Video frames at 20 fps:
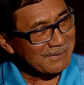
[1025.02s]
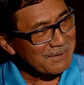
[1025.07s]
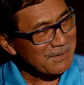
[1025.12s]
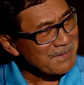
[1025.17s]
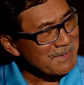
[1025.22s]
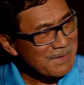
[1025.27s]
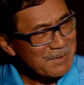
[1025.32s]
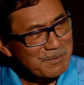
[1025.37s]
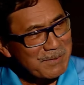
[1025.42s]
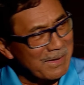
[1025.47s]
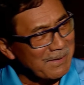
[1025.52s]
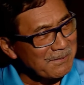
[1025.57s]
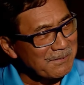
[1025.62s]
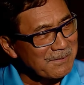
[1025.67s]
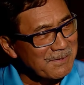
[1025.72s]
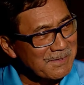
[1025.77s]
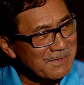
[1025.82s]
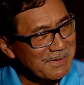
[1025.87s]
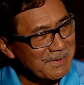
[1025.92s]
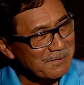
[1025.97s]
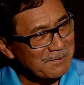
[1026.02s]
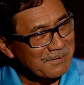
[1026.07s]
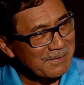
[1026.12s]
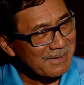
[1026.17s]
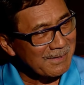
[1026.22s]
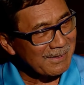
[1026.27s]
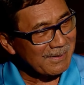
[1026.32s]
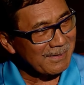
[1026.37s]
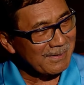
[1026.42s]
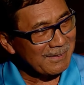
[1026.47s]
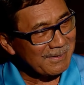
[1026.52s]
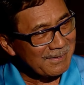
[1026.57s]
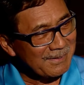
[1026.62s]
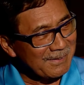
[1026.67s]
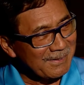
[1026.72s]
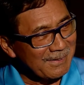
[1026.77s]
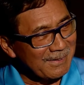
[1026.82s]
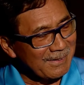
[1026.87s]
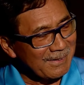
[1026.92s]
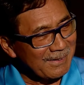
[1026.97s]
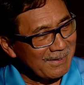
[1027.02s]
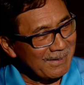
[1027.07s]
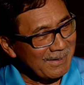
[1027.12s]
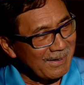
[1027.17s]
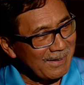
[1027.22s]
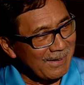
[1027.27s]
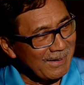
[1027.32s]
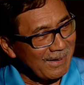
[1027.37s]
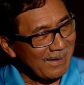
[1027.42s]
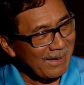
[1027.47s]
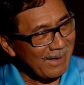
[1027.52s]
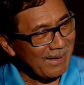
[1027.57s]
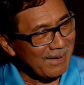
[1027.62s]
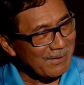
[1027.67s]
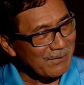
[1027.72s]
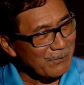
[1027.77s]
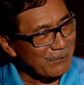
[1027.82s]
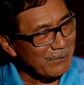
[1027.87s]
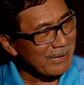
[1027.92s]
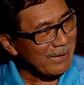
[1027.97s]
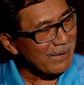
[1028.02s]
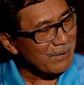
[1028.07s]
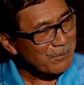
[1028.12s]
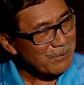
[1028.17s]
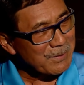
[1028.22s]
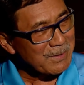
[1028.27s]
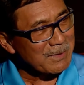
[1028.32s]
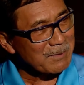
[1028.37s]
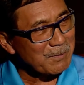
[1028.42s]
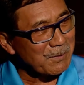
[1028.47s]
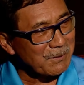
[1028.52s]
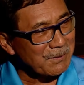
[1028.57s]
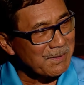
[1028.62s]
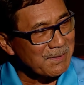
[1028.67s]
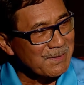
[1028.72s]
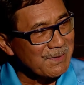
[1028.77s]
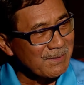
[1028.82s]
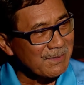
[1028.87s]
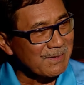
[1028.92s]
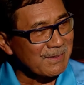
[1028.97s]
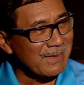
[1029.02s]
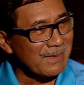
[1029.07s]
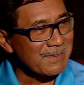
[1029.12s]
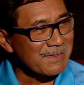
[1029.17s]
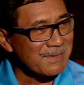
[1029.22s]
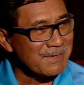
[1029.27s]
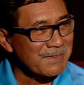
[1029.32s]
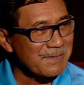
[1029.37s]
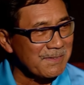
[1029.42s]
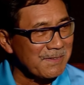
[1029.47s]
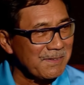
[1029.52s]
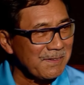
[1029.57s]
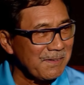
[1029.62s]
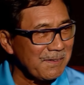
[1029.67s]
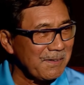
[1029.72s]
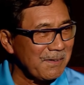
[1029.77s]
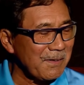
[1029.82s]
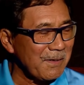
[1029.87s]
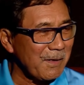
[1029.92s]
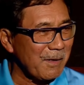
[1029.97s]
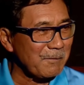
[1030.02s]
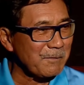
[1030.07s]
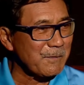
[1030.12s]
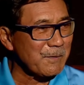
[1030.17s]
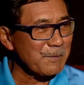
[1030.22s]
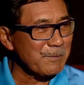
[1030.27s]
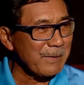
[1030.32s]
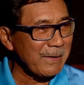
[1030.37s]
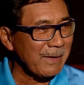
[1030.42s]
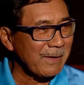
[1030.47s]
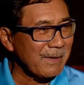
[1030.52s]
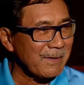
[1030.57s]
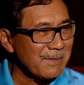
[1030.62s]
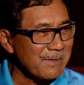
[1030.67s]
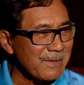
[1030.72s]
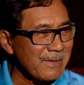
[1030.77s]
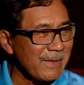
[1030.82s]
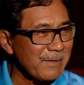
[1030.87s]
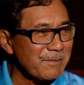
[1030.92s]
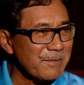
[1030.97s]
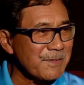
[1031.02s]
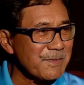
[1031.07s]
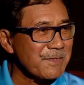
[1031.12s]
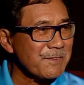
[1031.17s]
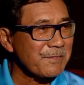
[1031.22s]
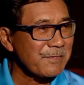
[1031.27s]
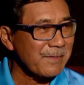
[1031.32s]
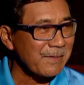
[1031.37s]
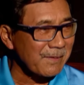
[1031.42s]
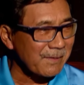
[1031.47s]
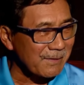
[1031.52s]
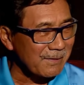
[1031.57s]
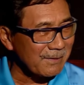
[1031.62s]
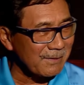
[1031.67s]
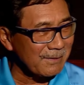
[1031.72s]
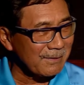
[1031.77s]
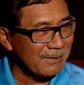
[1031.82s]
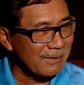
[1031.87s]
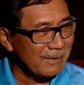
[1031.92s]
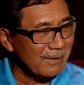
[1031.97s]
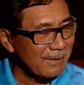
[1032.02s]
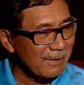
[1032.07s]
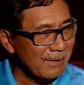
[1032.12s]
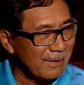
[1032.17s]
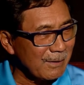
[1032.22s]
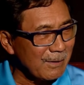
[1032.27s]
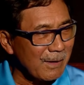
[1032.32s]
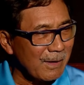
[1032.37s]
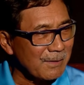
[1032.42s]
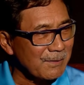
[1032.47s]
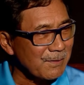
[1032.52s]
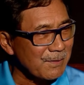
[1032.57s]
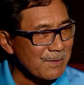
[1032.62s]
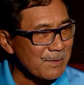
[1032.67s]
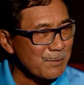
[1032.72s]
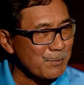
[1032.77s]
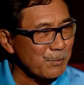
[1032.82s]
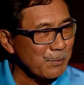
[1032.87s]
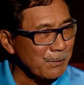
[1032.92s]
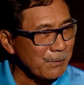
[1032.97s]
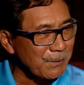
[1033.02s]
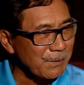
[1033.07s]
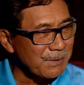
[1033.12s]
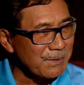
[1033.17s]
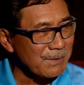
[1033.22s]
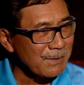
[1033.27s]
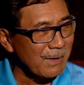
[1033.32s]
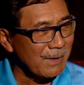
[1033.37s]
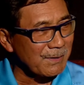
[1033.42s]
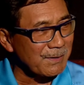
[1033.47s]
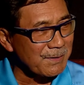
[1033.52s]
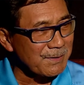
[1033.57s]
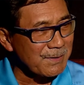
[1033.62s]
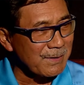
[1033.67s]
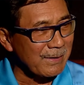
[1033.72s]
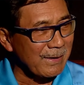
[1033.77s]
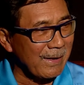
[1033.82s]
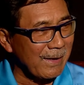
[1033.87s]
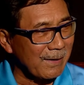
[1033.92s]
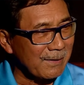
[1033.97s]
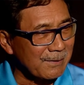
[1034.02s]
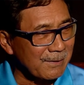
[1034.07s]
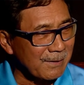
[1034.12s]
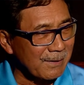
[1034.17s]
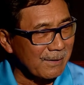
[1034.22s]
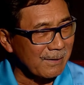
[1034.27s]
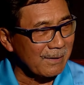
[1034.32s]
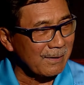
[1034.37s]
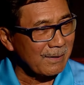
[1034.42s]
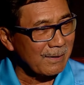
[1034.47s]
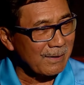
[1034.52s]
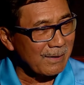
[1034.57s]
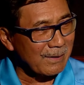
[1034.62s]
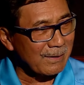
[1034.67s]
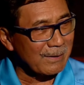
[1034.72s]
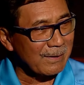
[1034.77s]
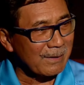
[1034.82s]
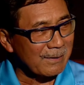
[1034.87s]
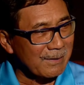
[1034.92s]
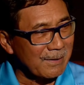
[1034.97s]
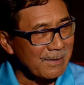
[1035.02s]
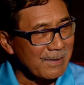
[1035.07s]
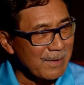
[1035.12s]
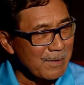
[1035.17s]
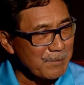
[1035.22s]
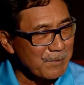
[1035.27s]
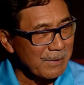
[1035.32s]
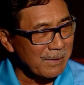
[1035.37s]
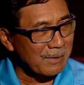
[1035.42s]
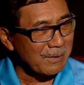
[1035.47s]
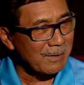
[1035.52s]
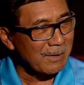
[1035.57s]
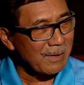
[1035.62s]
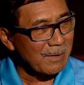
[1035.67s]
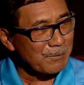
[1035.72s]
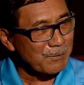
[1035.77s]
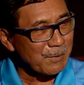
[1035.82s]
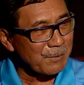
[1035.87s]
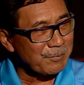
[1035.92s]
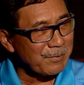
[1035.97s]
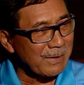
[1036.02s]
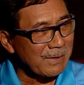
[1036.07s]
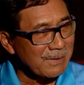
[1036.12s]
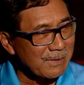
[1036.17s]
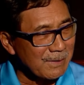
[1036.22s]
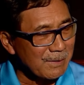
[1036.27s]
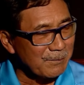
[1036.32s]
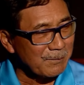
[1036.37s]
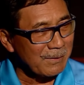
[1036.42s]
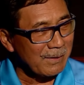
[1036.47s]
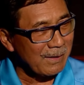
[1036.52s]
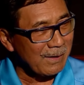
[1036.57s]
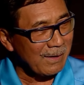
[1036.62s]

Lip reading: Just his mannerism. And when I read about the success of Jamaicans in every sphere, not just sports, not just in acting, in academia, professionalism,